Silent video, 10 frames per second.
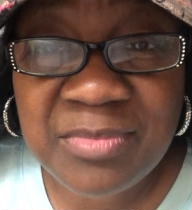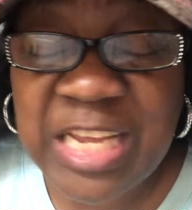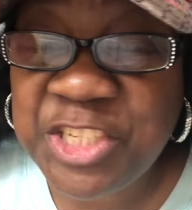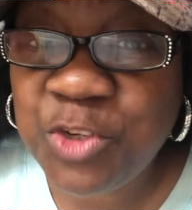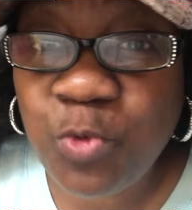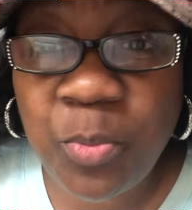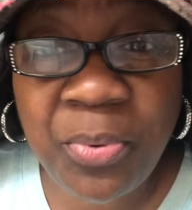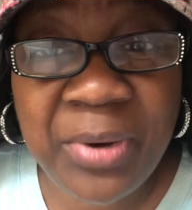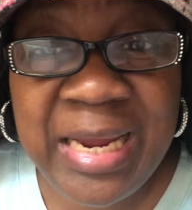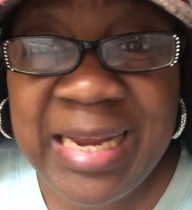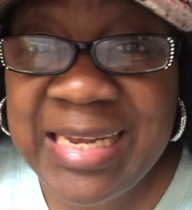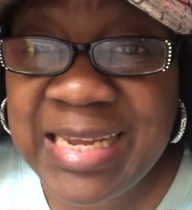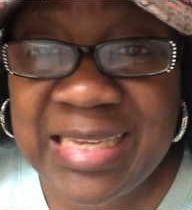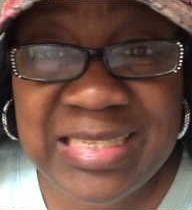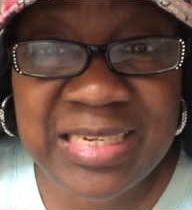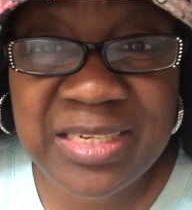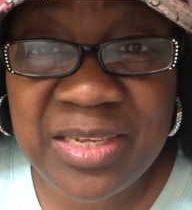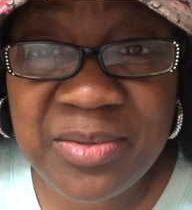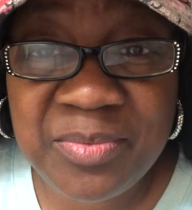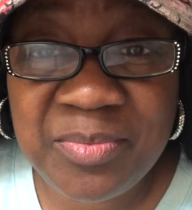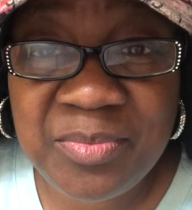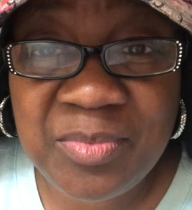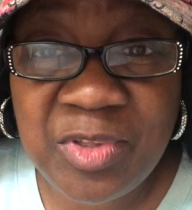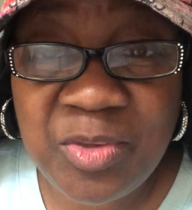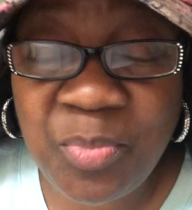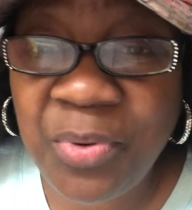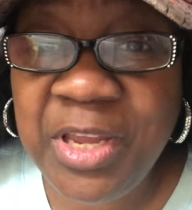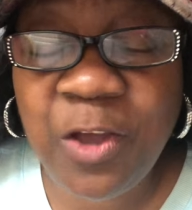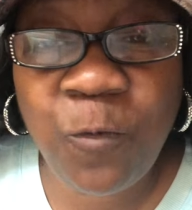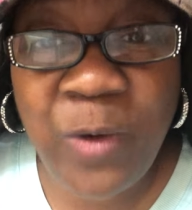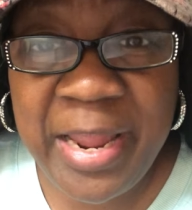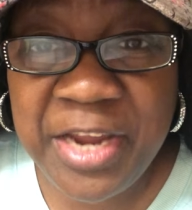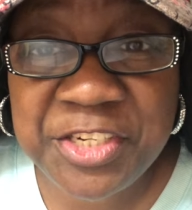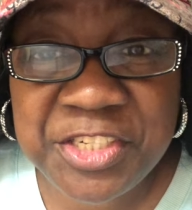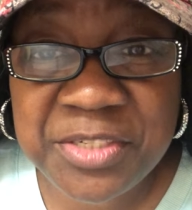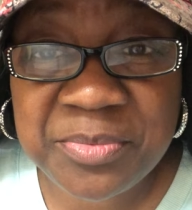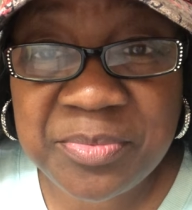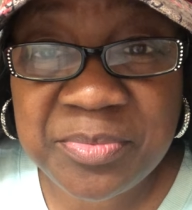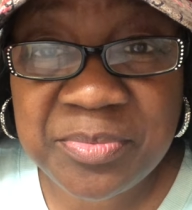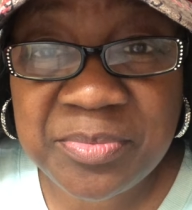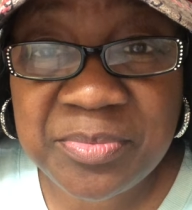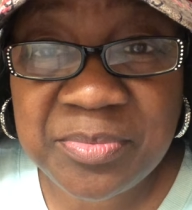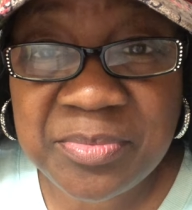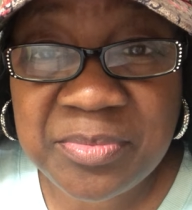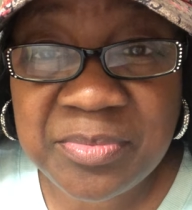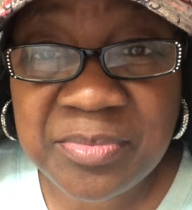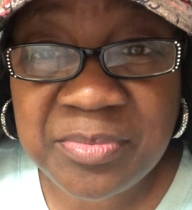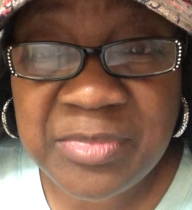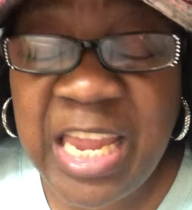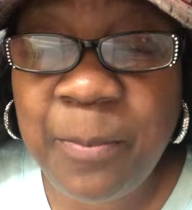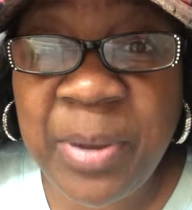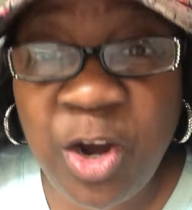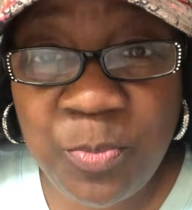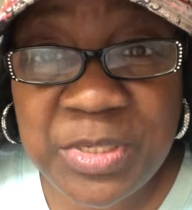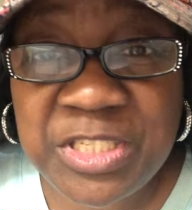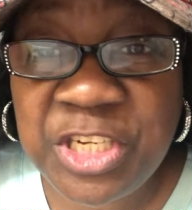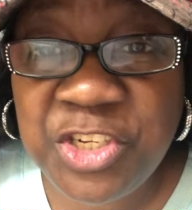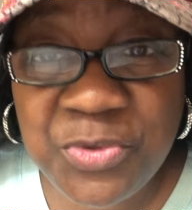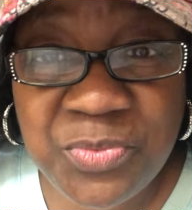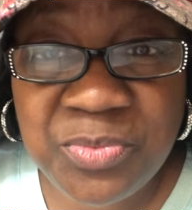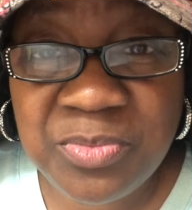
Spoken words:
that you were predestined, prearranged, and purposed to do